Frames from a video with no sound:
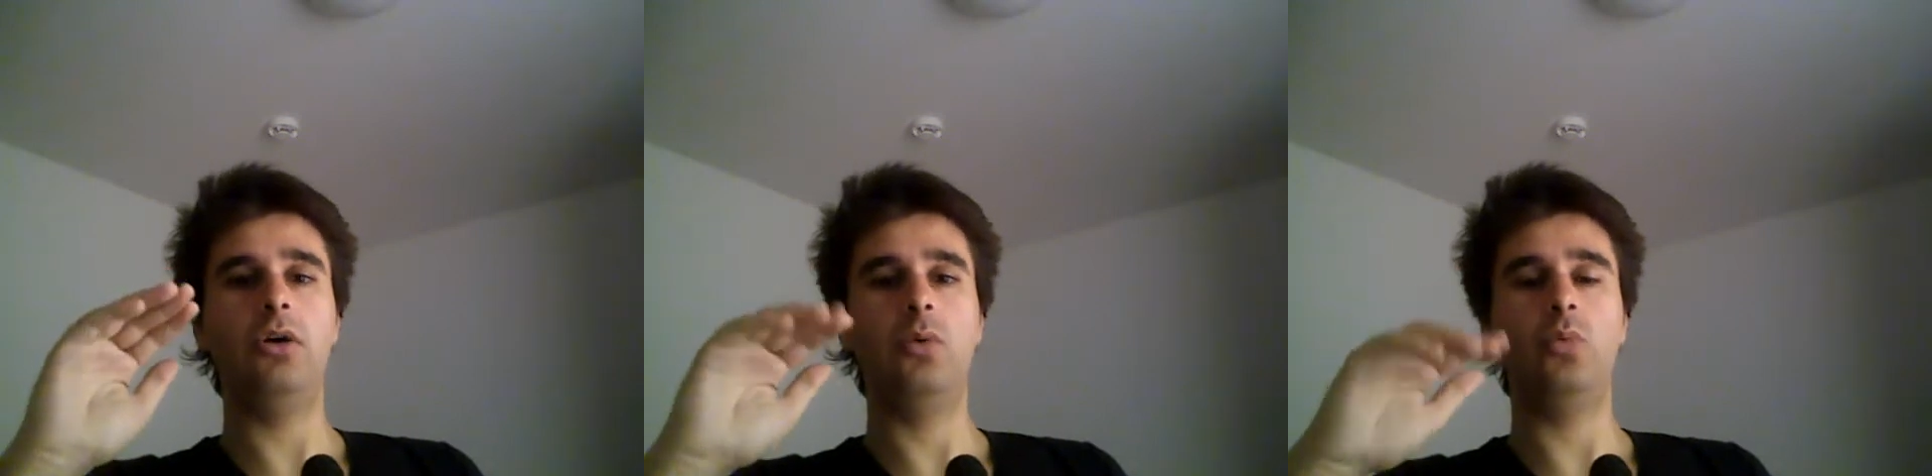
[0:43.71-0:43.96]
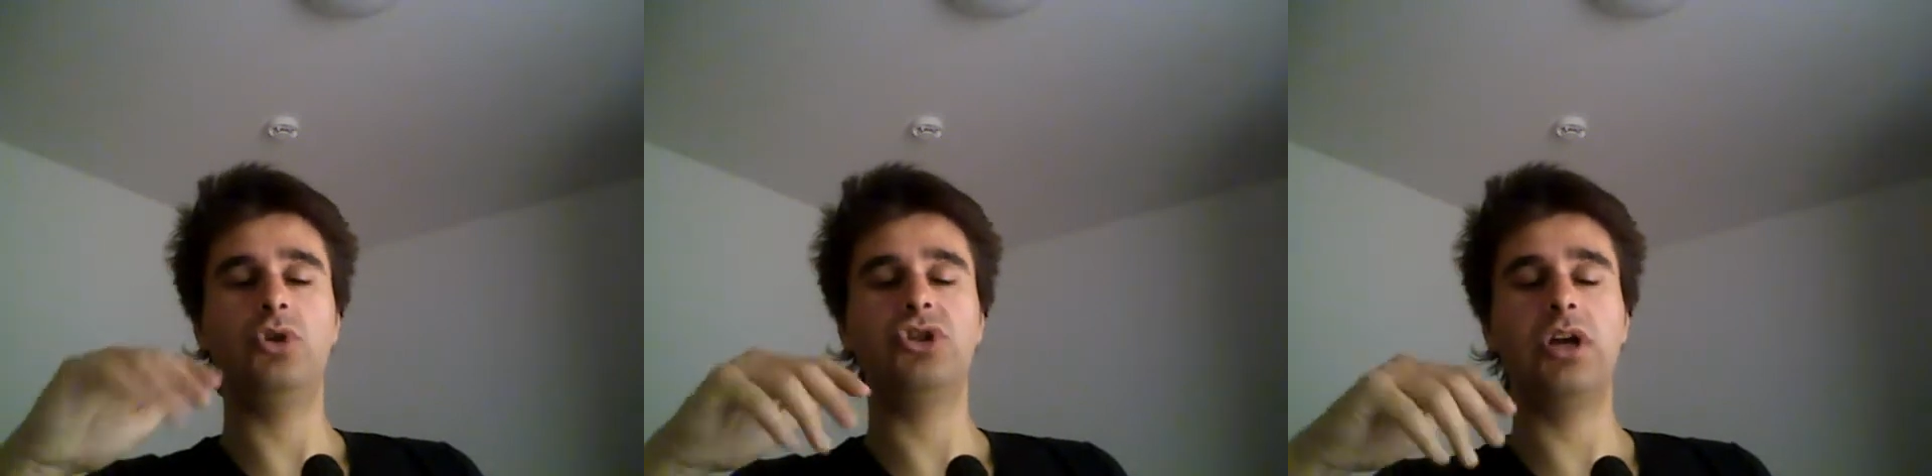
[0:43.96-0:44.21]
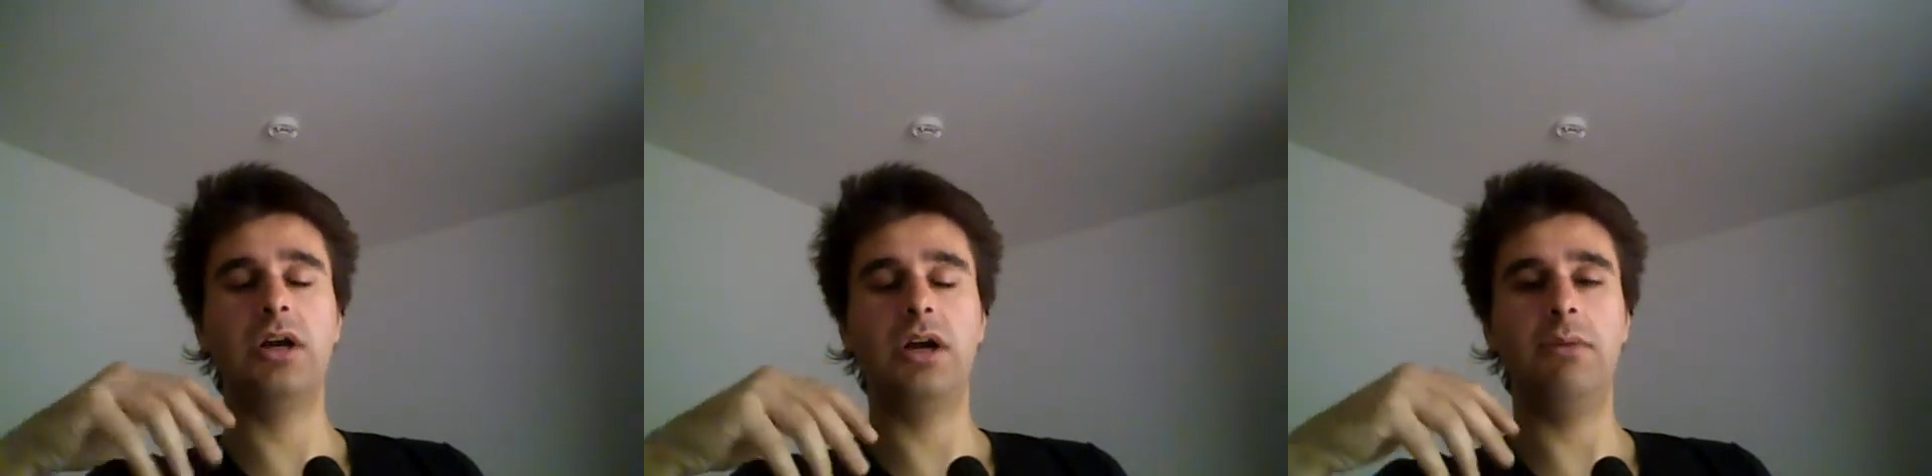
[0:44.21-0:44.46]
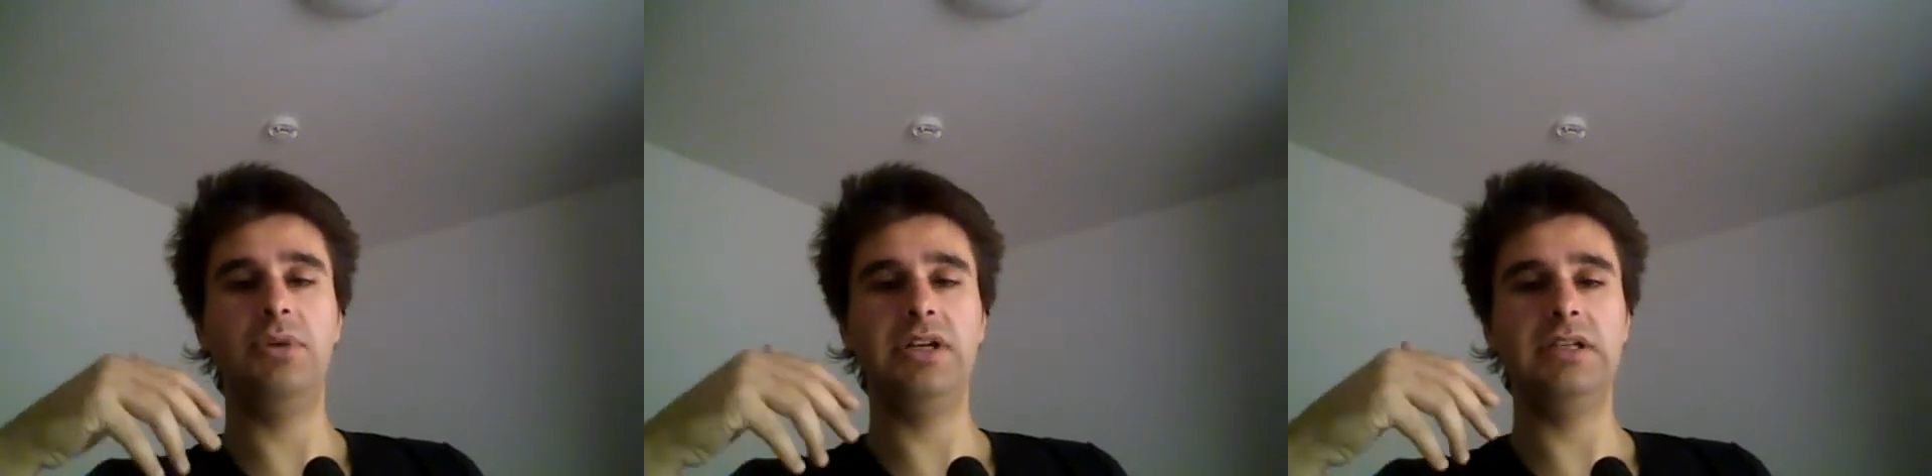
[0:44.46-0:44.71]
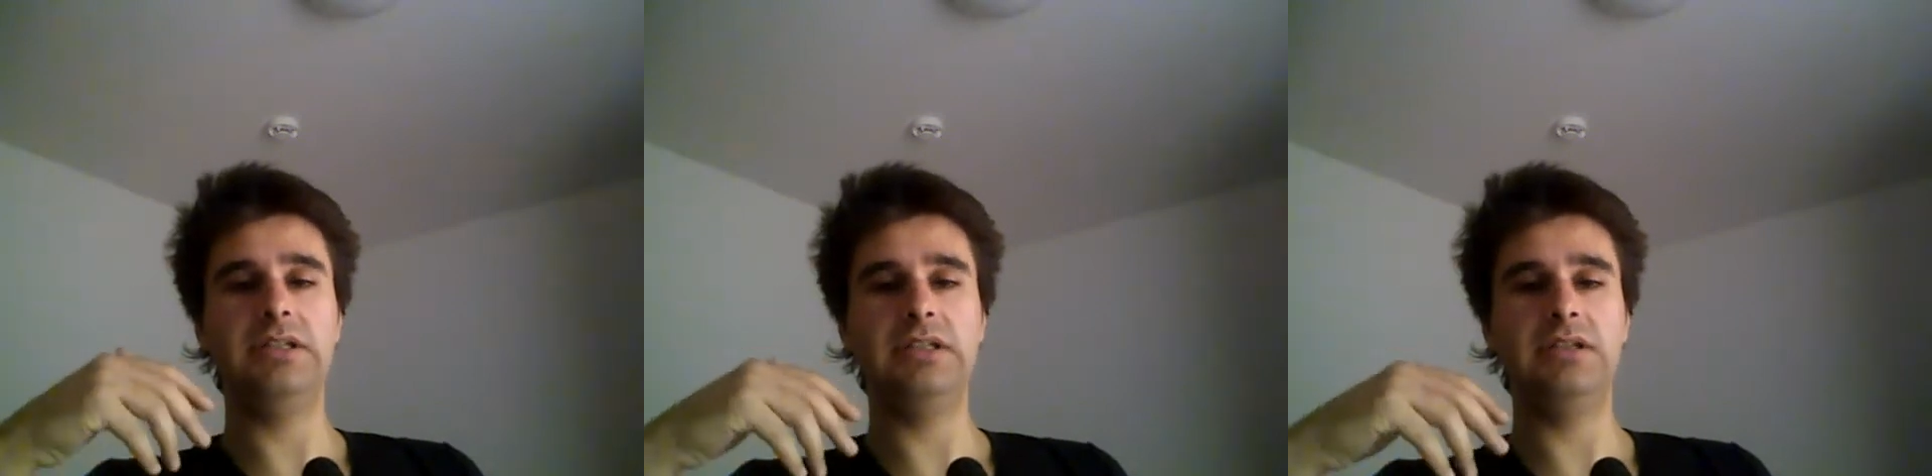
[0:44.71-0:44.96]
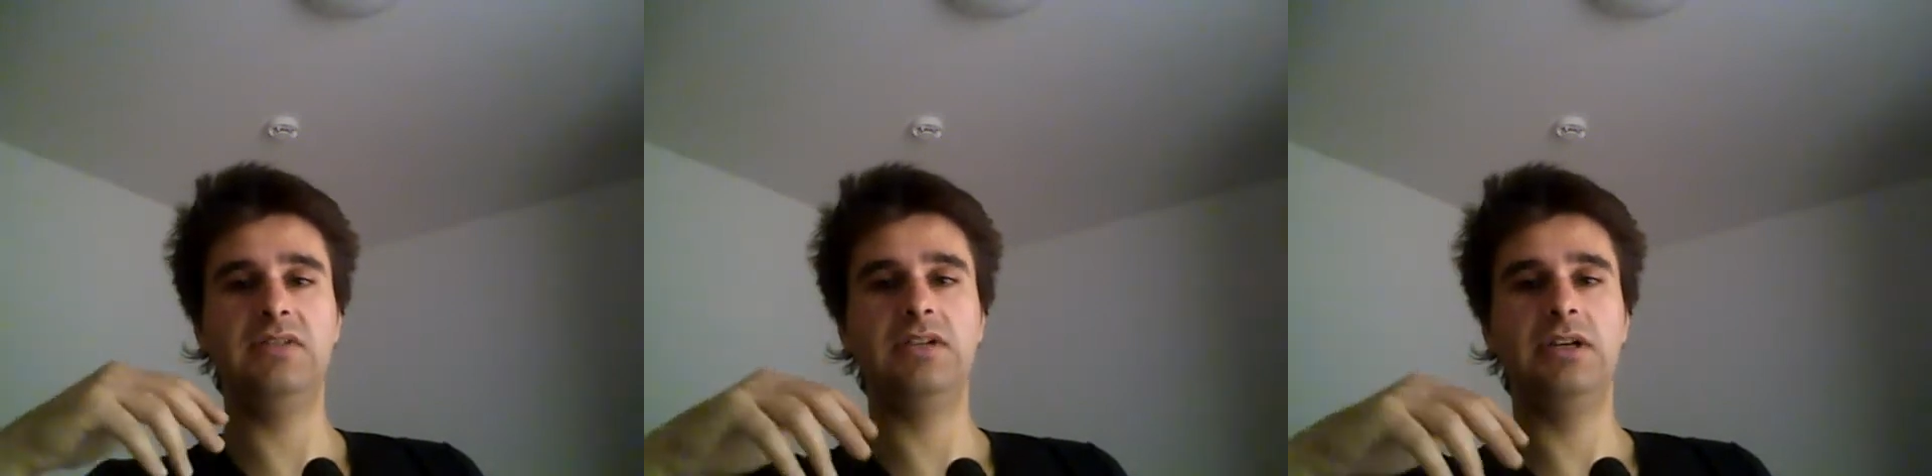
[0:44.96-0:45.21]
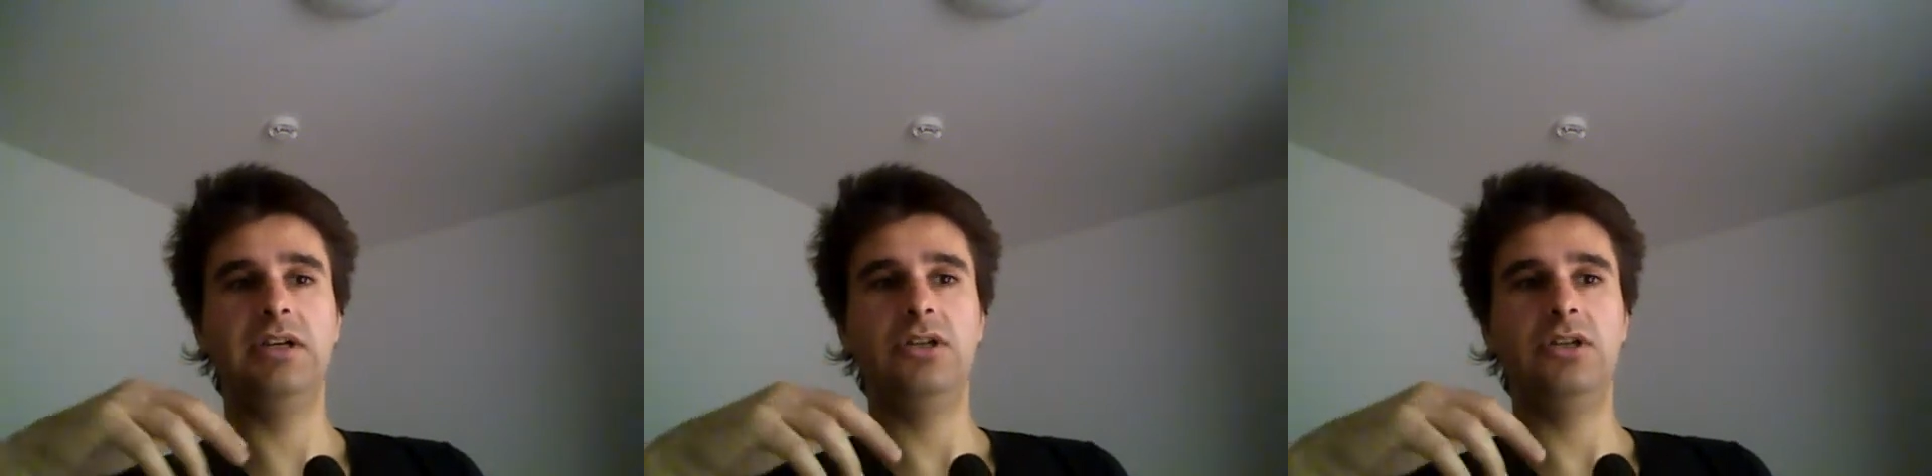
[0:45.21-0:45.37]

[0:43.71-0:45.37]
which are commodities.